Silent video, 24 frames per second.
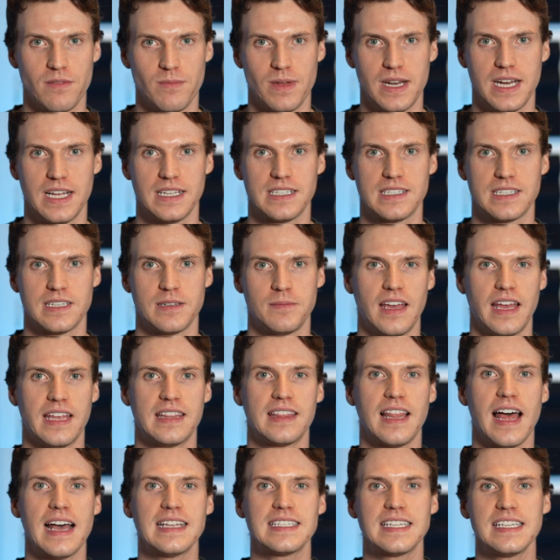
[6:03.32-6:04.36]
minutes. And
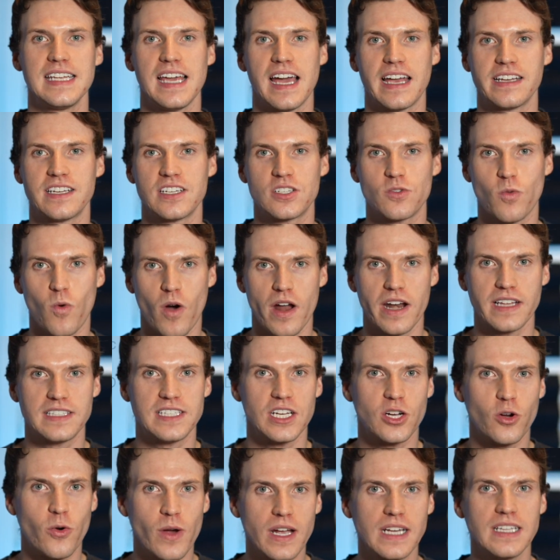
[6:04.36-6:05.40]
lastly, I just wanted
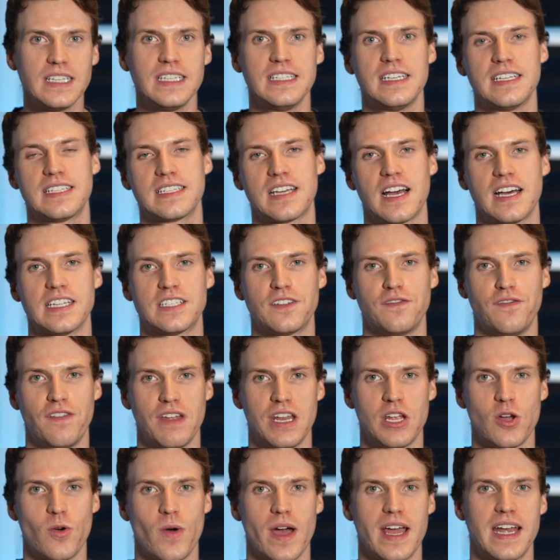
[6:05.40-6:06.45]
to quickly discuss
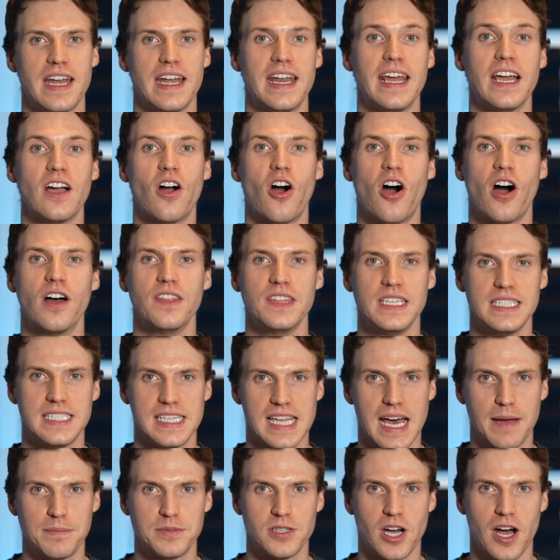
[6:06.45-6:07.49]
video editing on these
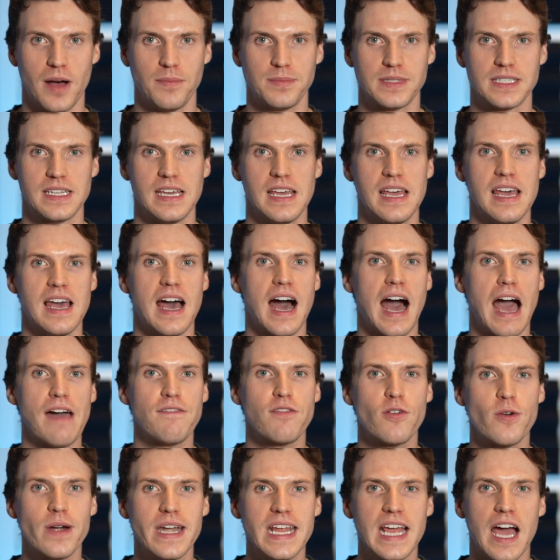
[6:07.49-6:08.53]
laptops. I've
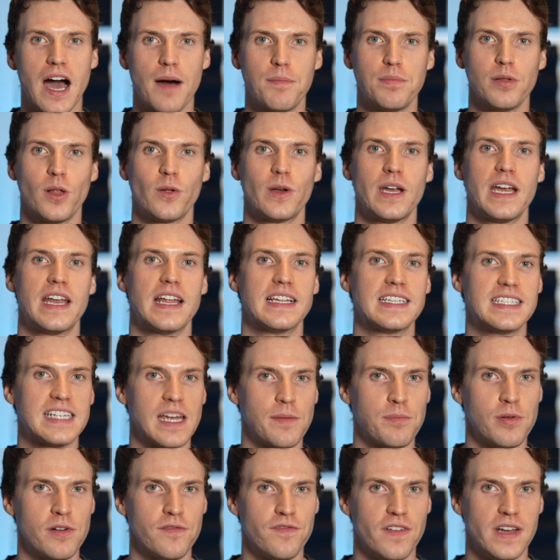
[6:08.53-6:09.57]
already uploaded a
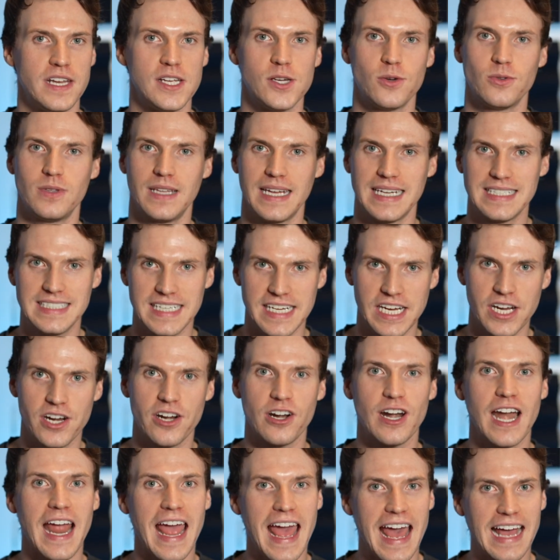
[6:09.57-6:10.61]
separate video linked
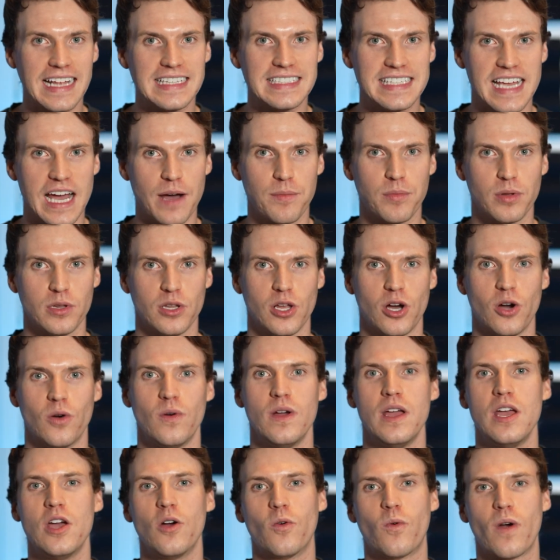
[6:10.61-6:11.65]
here and down below
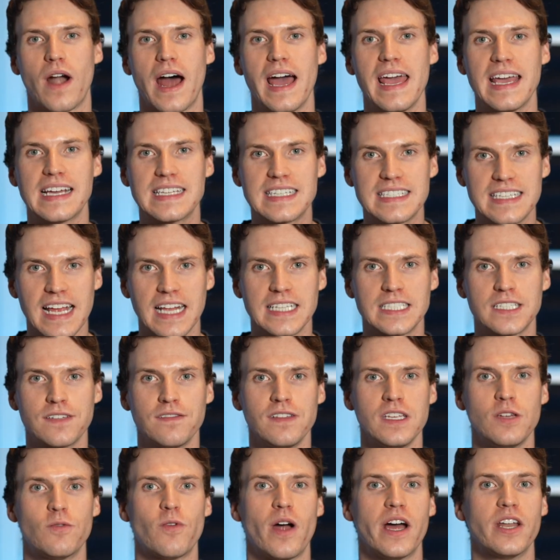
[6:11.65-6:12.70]
where I
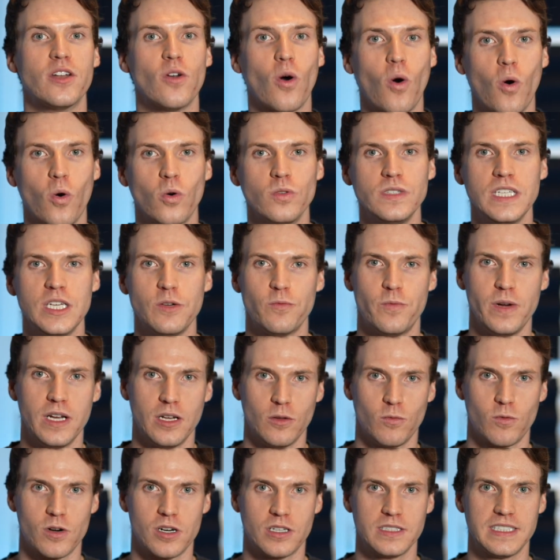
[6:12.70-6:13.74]
extensively run only
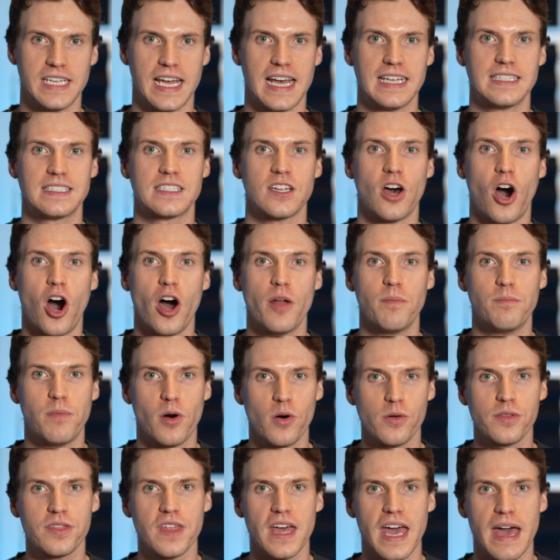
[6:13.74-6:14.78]
real-world tests on
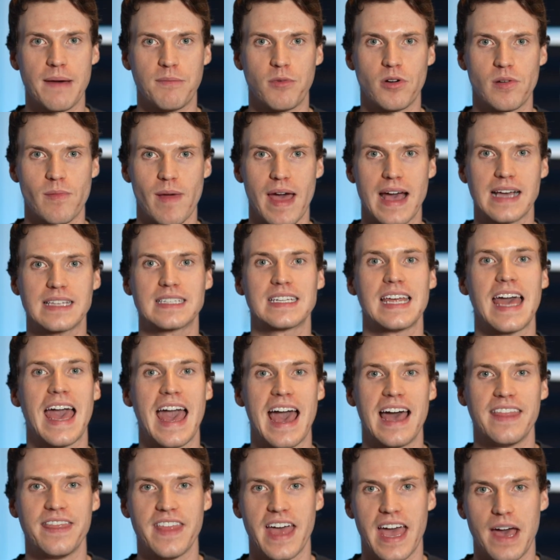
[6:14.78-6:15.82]
both the M1 Max
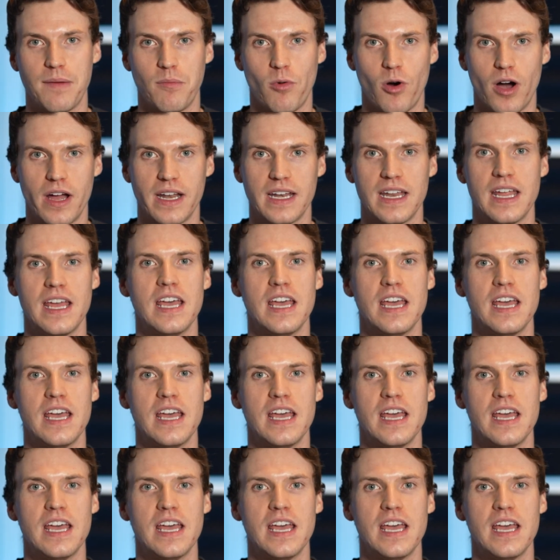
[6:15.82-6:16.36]
and the M1.